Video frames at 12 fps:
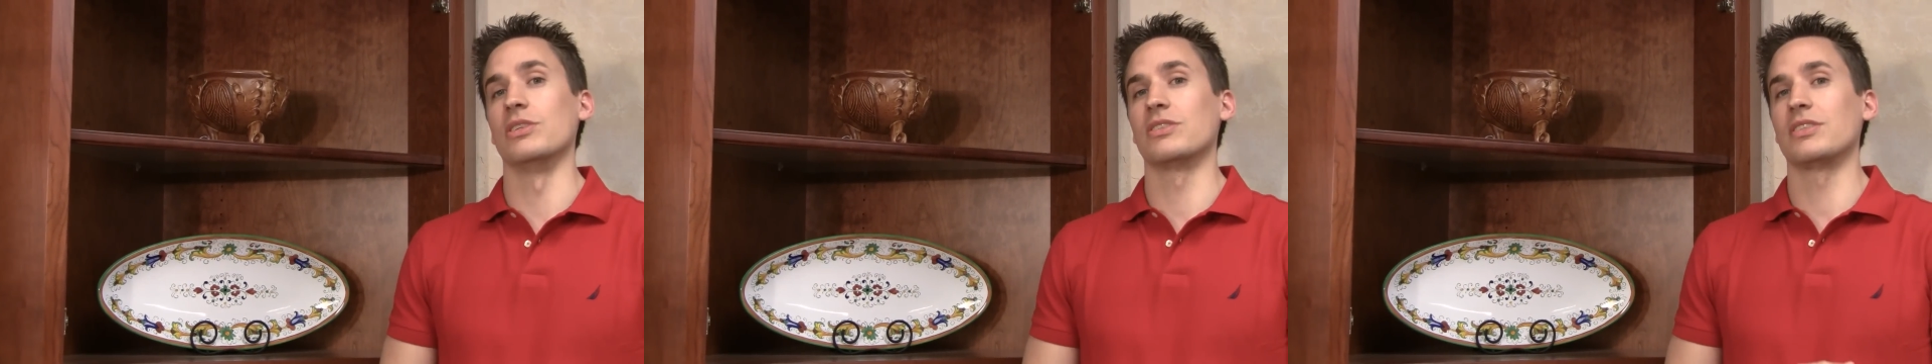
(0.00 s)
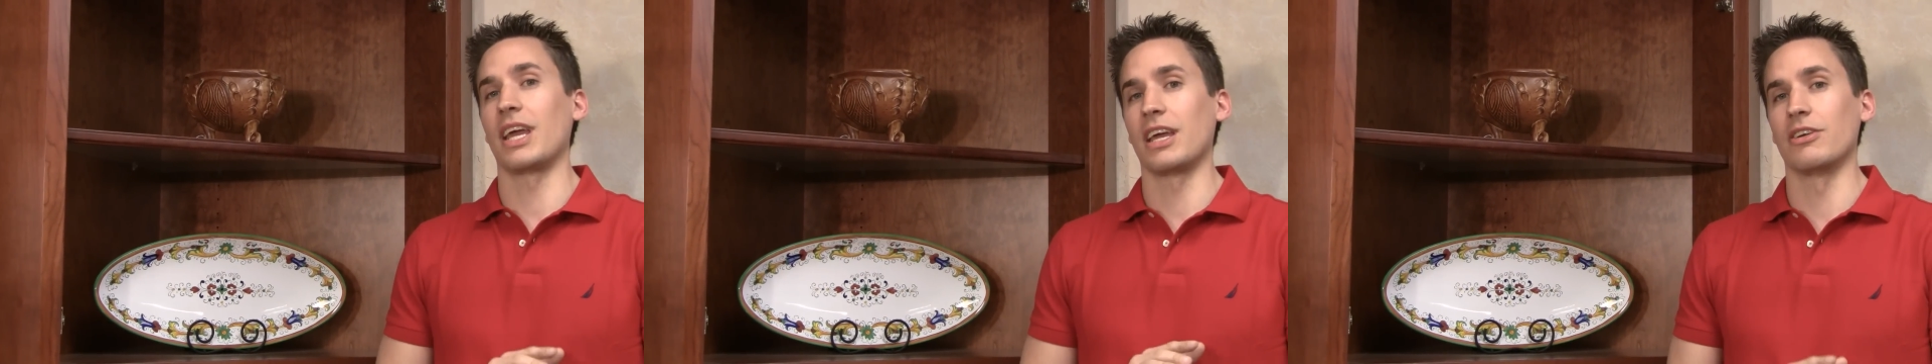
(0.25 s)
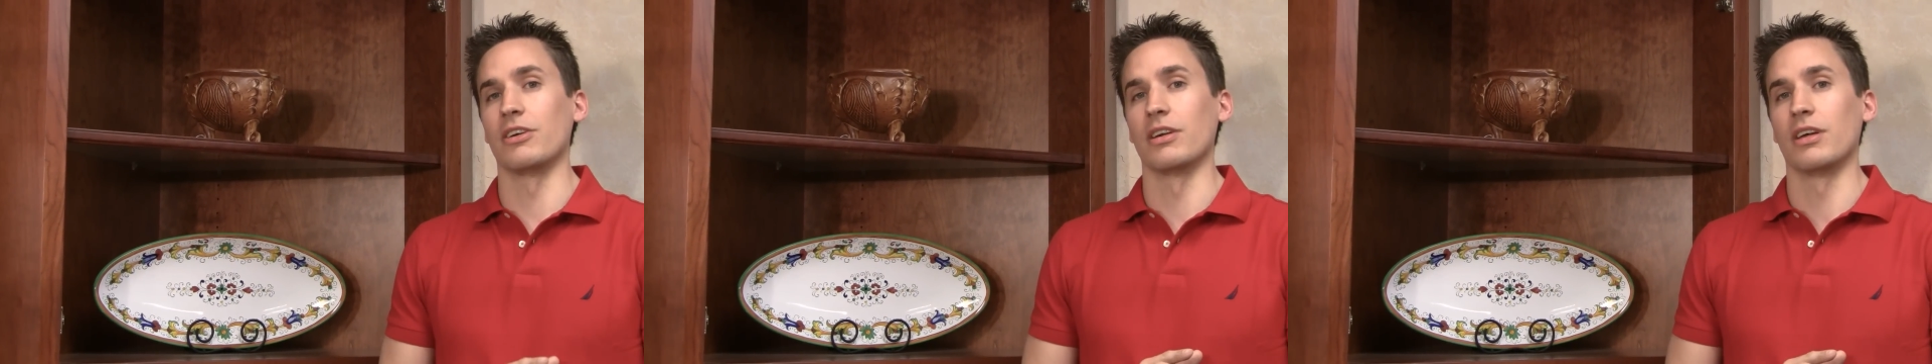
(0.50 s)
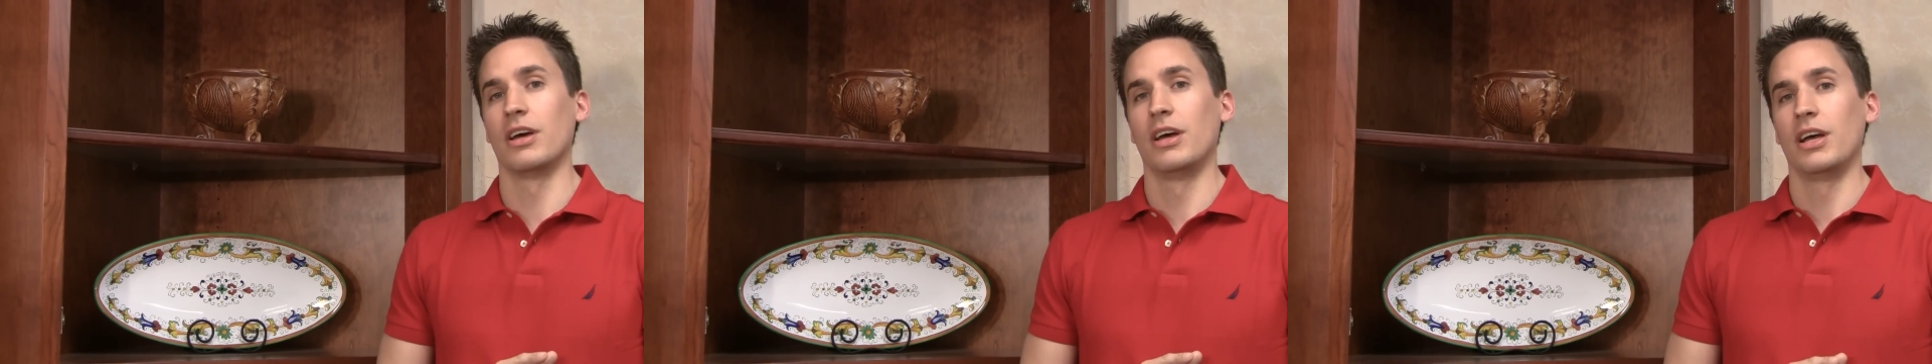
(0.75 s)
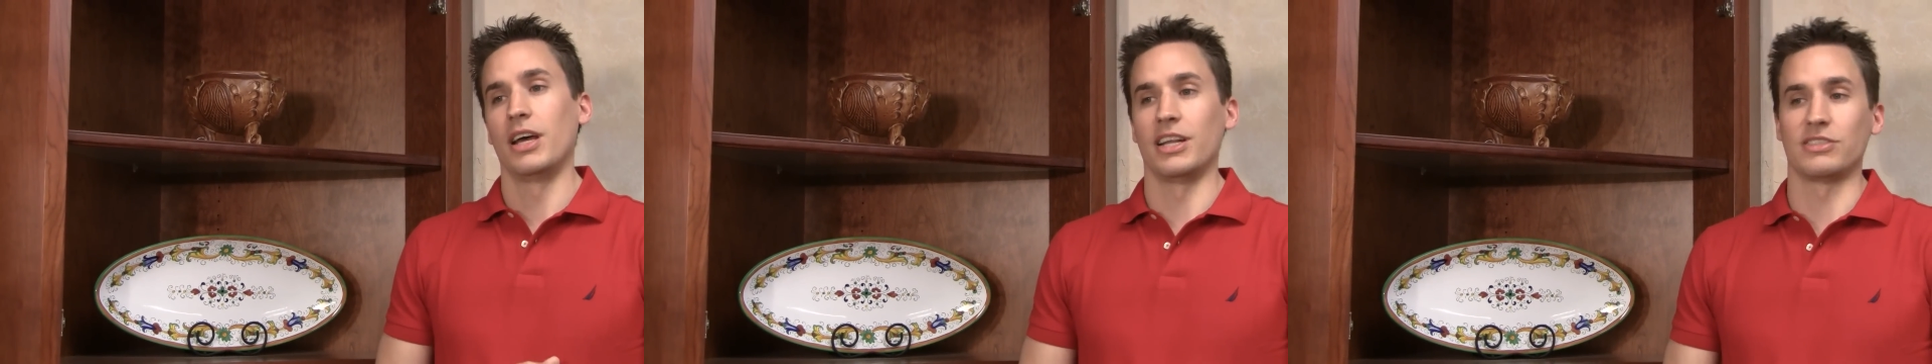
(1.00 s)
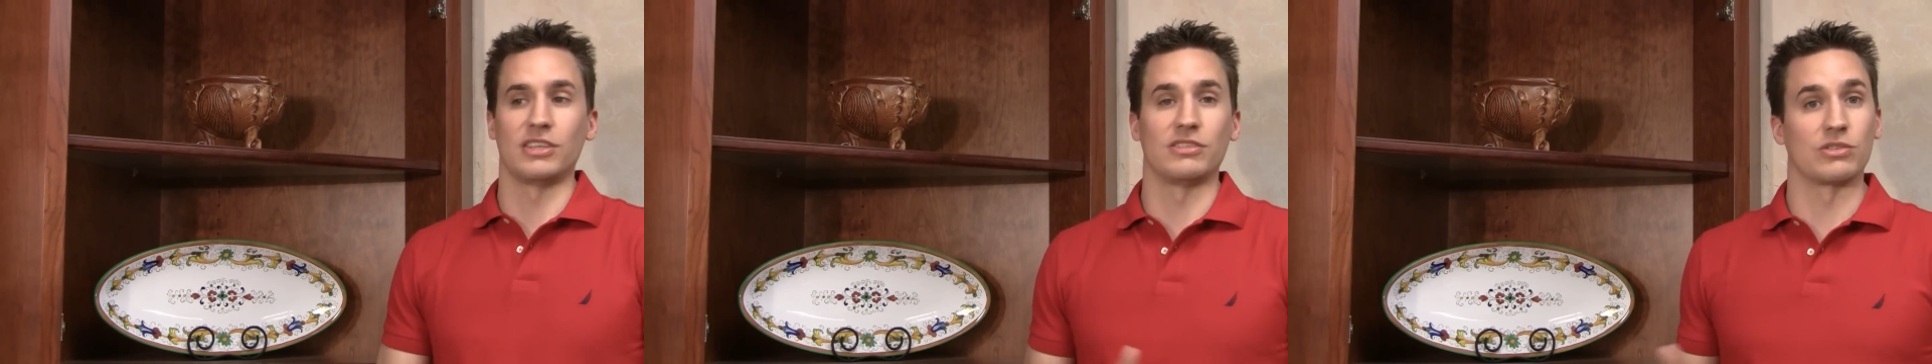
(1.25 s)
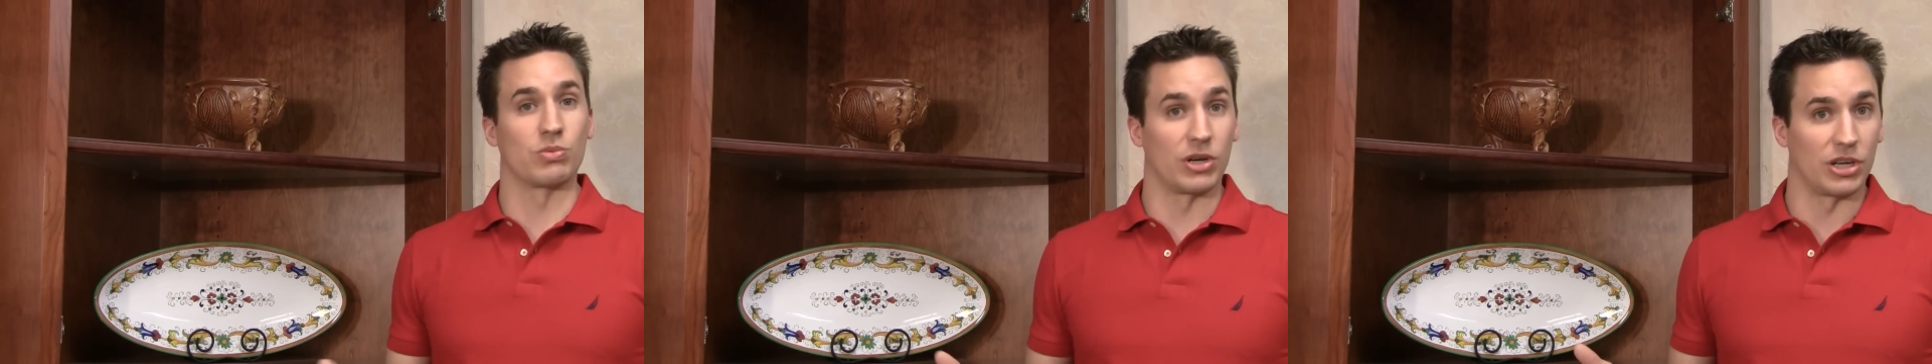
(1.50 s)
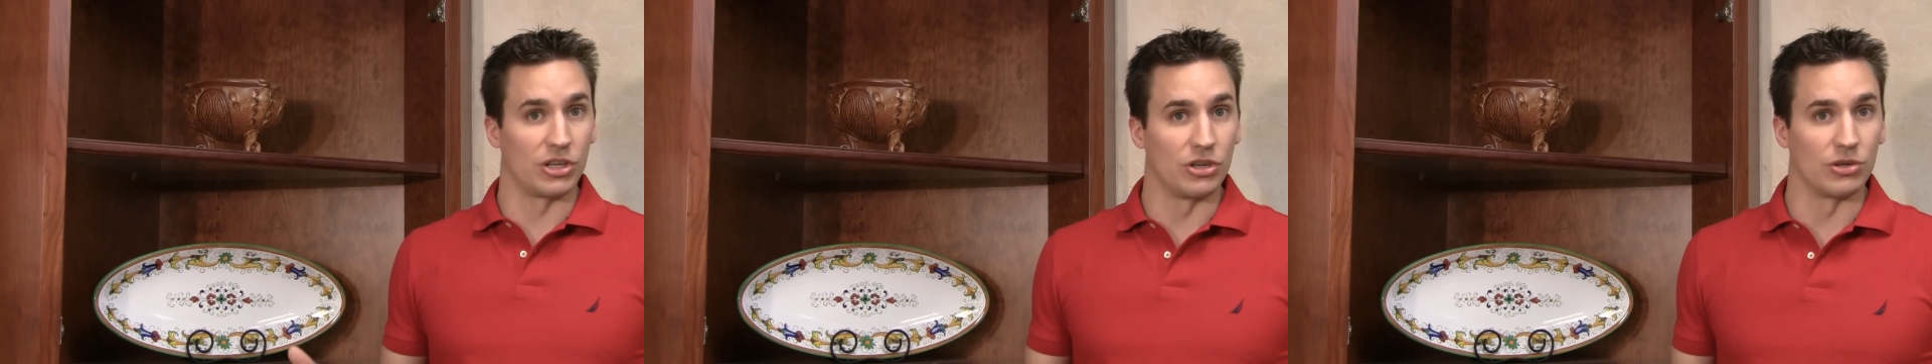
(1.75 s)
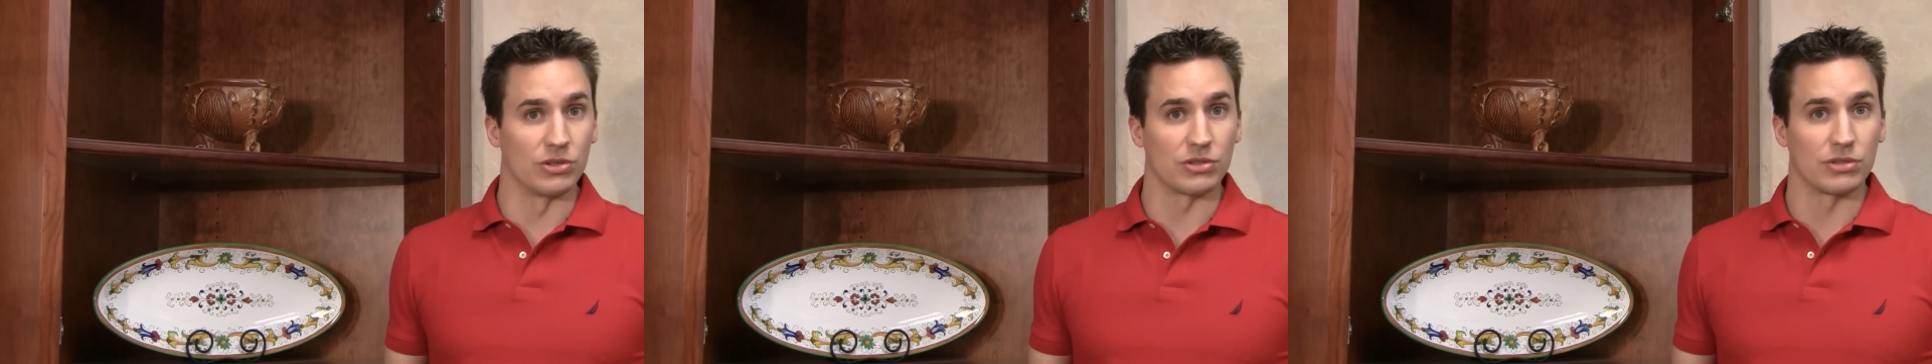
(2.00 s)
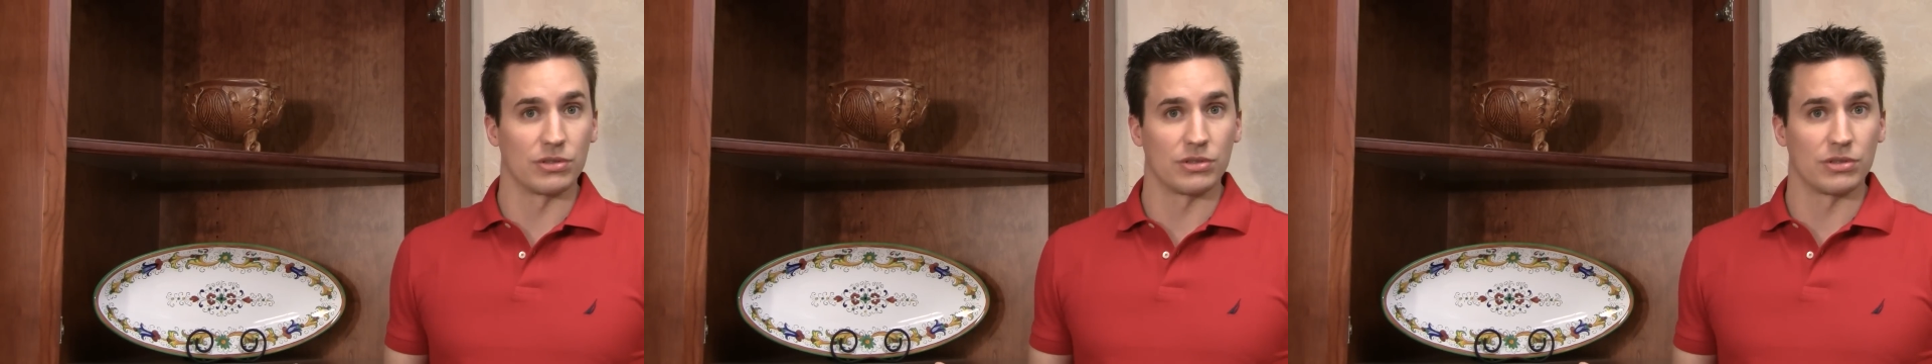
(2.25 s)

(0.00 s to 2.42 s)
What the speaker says: standard and it's the easiest one to use.